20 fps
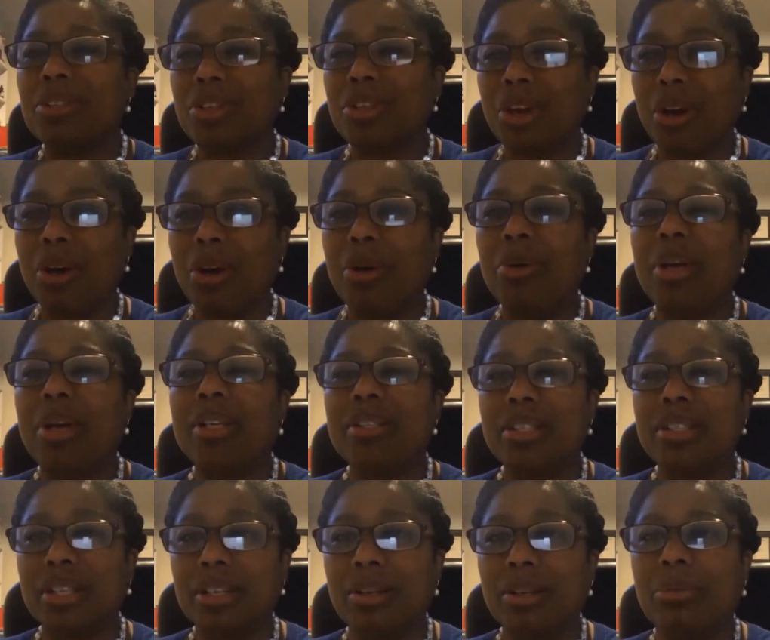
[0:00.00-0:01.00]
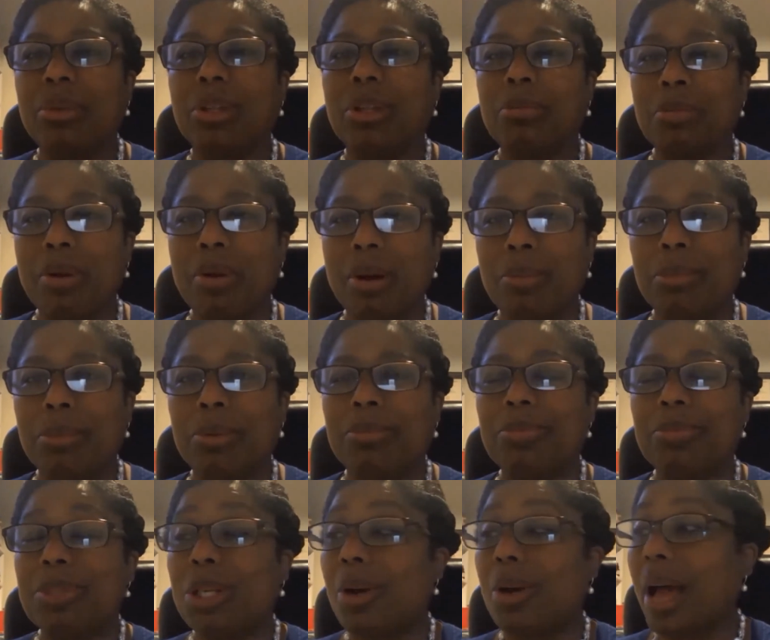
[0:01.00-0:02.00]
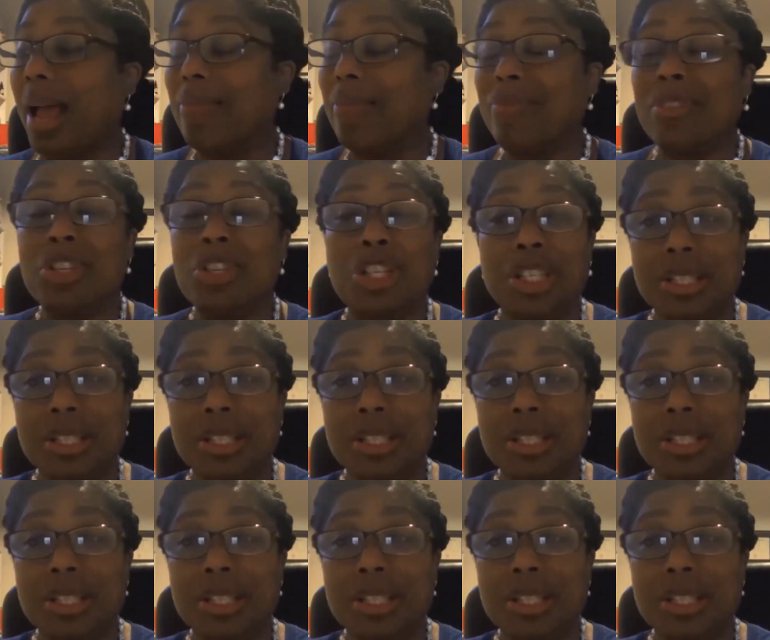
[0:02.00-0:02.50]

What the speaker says: go and deal with the problem. So, and she